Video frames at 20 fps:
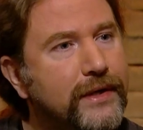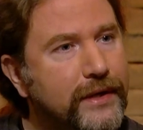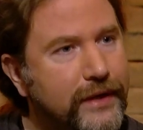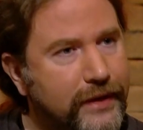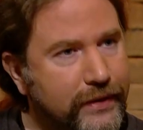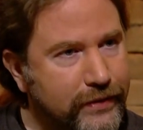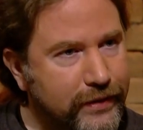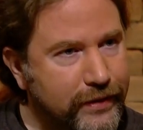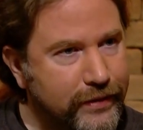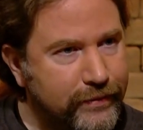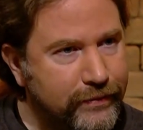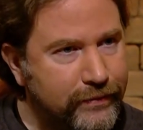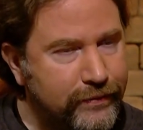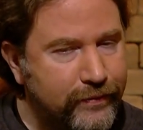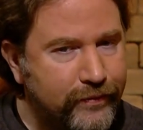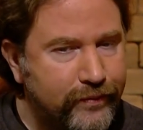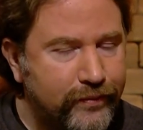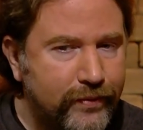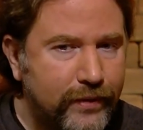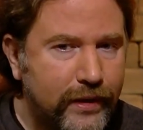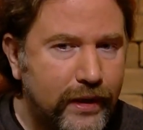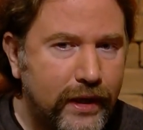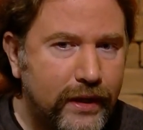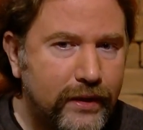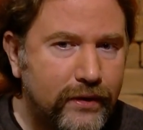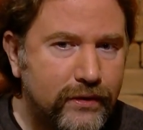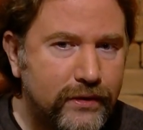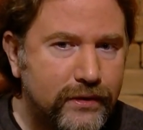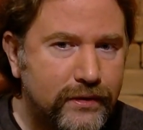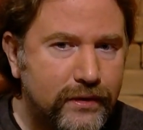narrative. And
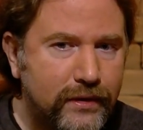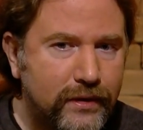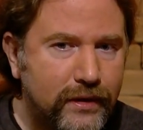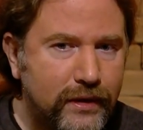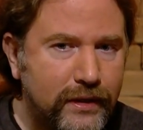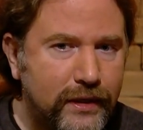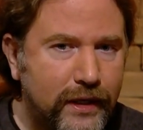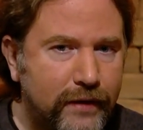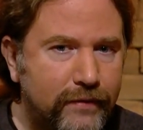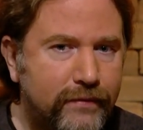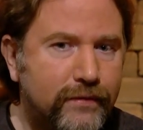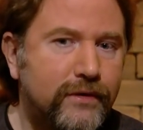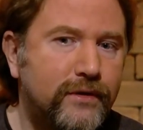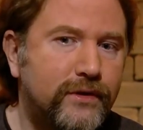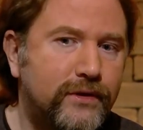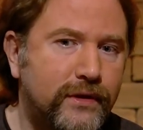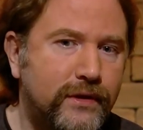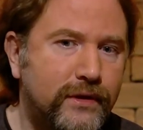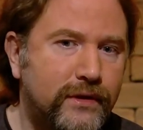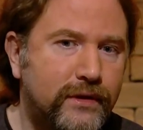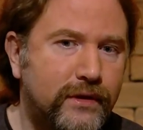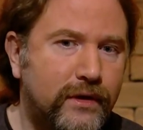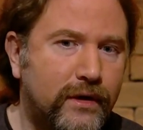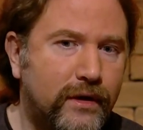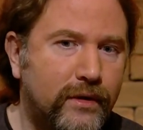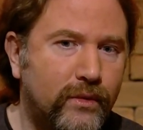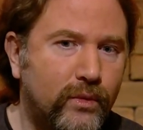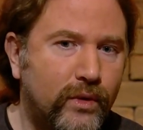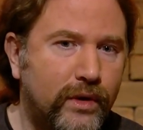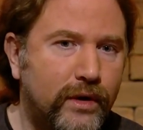there's divergence
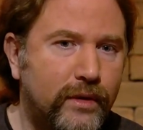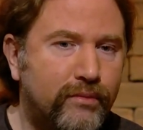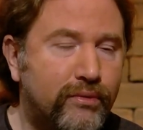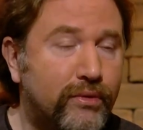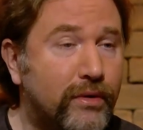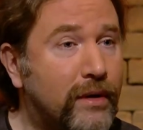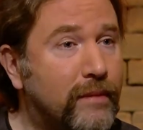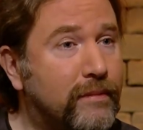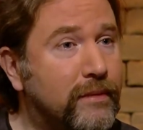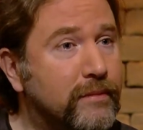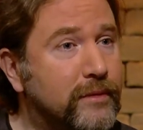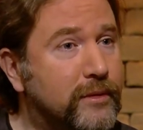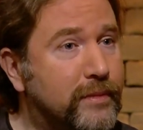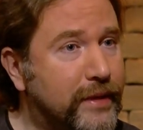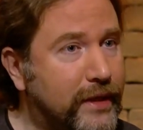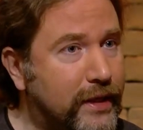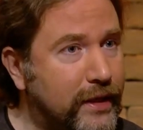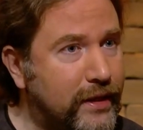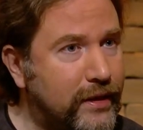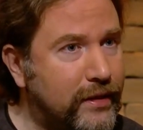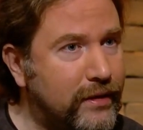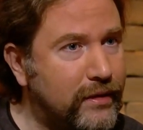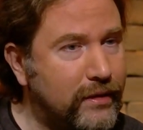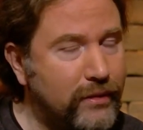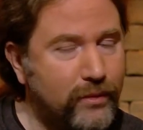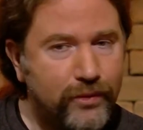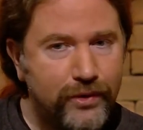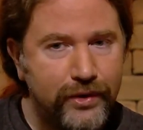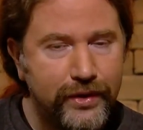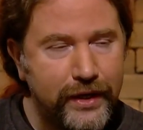on where problems begin,
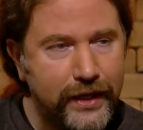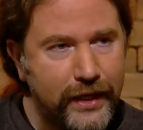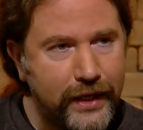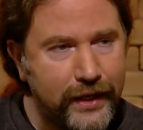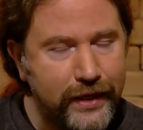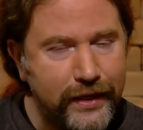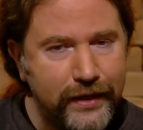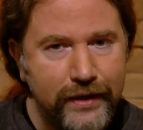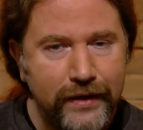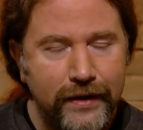where they end.